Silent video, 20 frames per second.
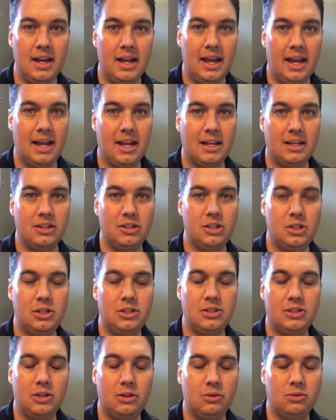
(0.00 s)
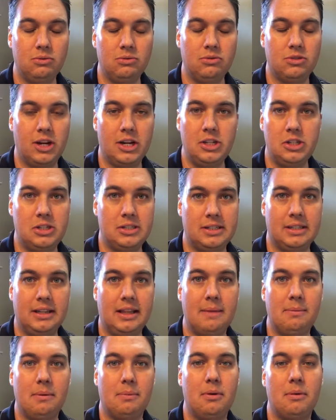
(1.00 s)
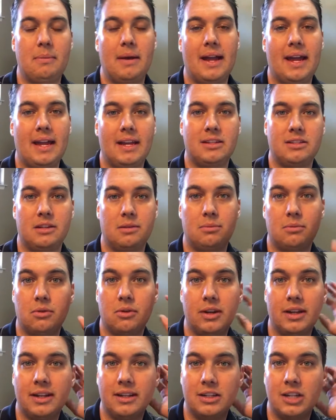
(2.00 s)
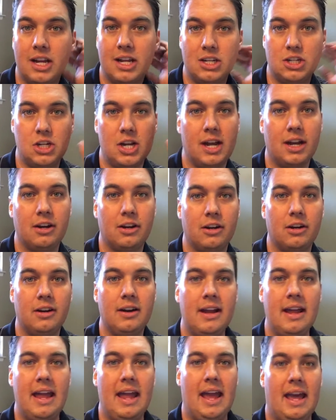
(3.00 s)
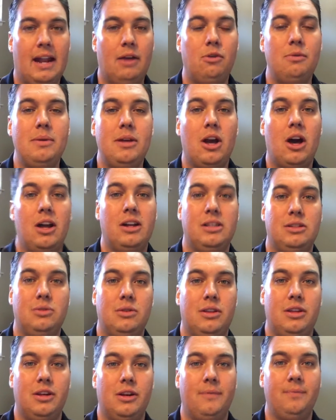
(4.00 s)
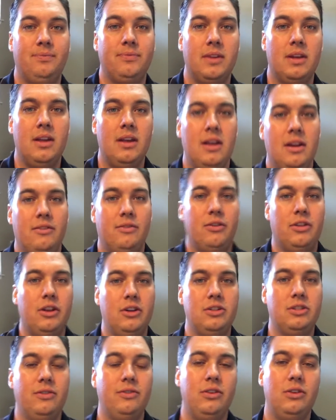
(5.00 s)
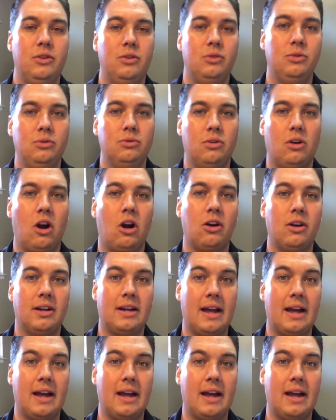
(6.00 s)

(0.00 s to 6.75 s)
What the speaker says: And she so graciously let me put my hands on Maria and check her. And I will be honest with you, for those of you who aren't a